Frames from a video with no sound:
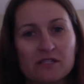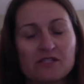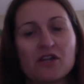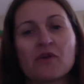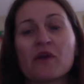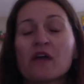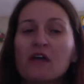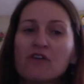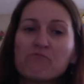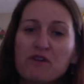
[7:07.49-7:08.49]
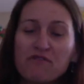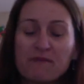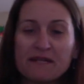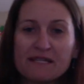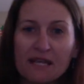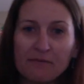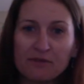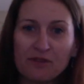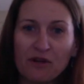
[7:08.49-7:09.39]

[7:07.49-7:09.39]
So movement is able to